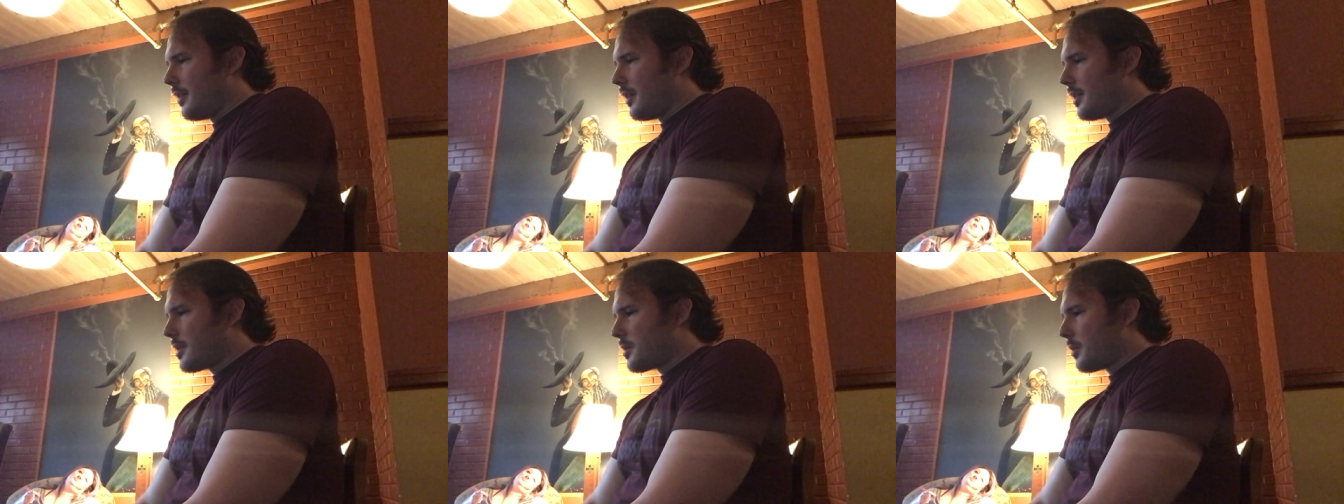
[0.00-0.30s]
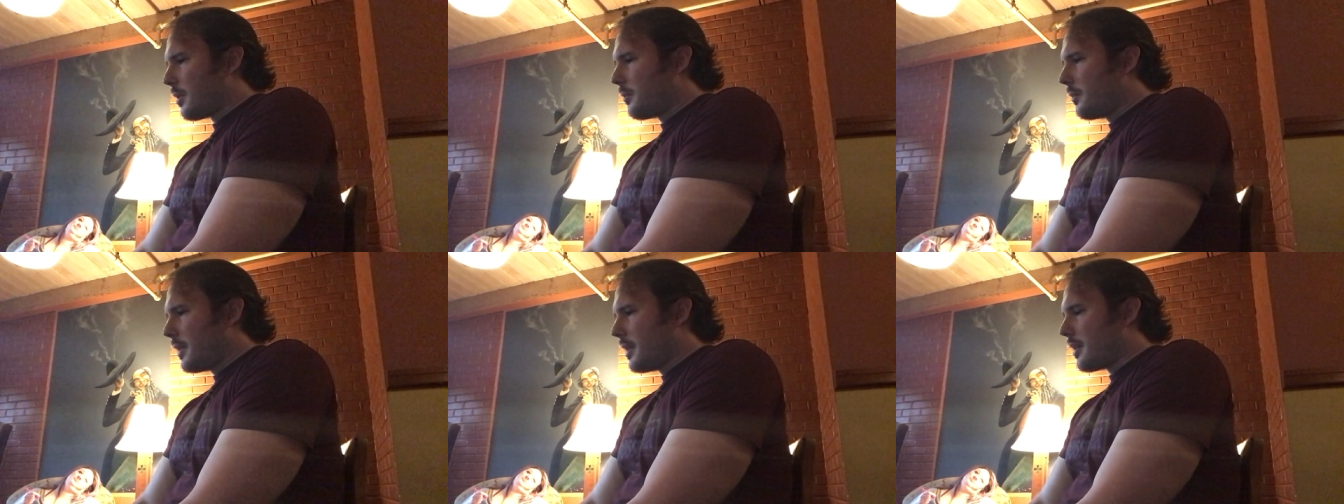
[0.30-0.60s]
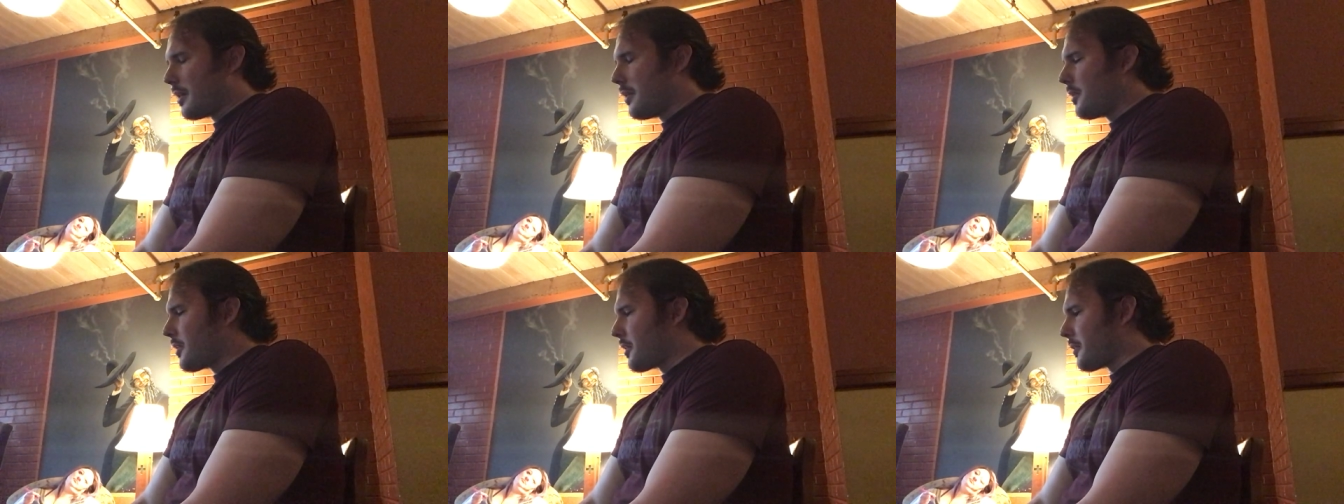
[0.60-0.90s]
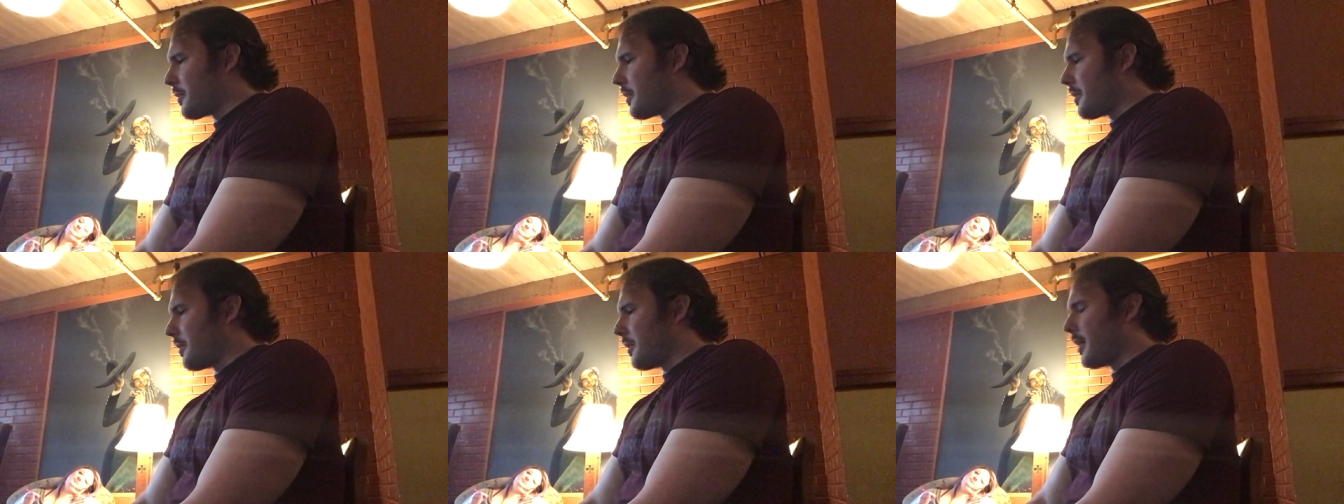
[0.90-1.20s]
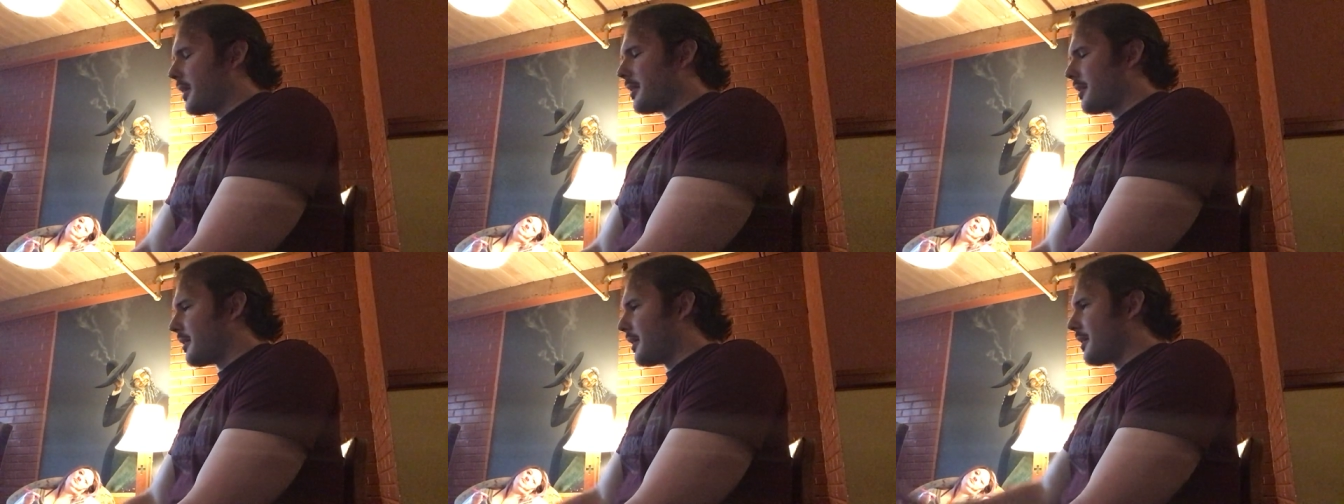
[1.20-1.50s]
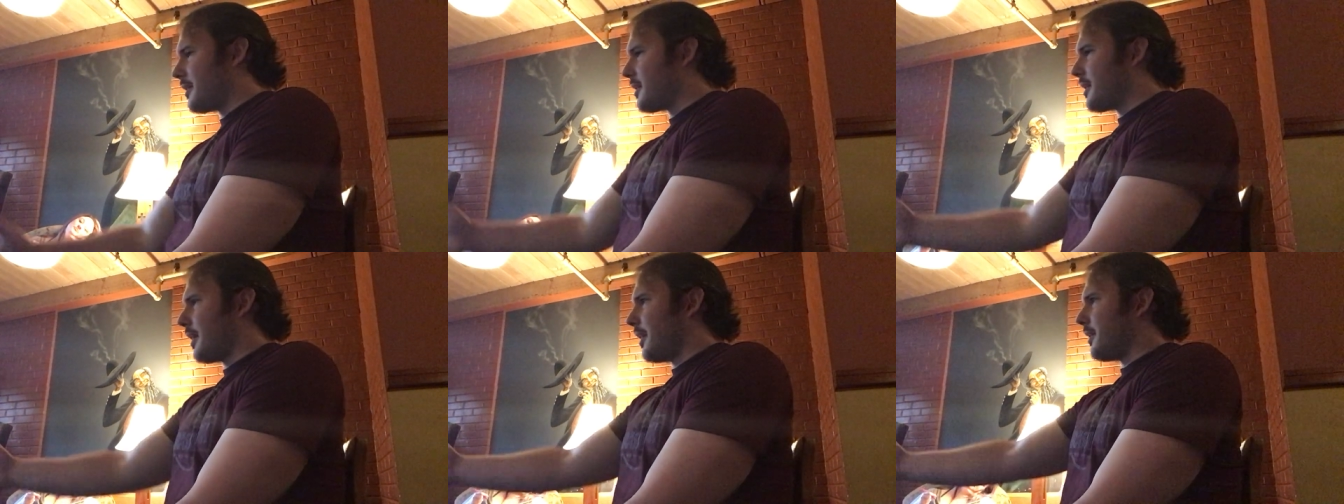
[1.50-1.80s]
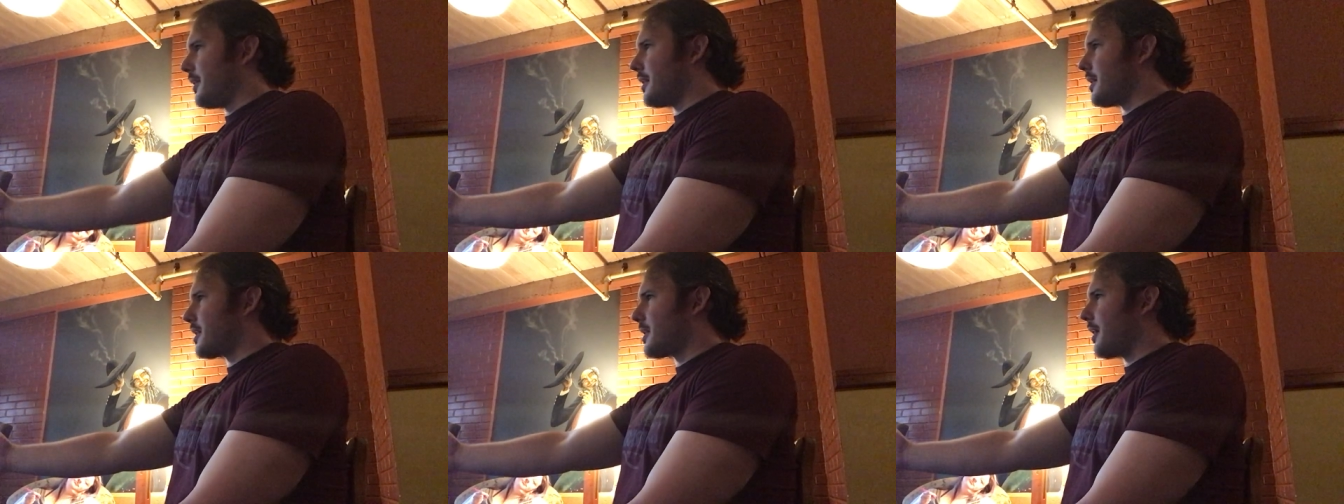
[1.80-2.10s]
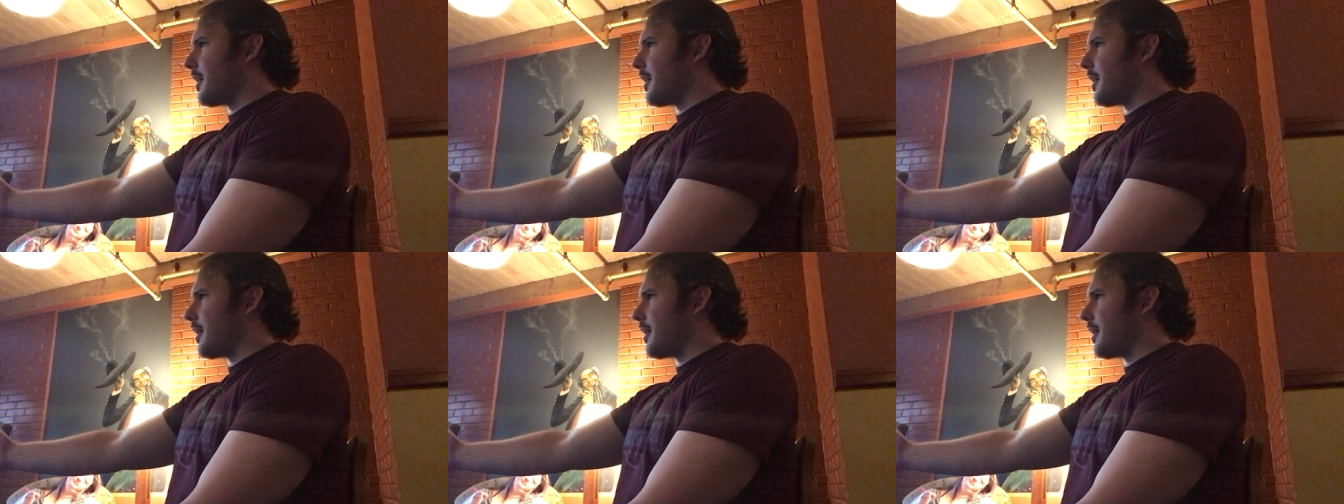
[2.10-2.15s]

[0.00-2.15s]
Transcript: It's what we go through. Like, it, this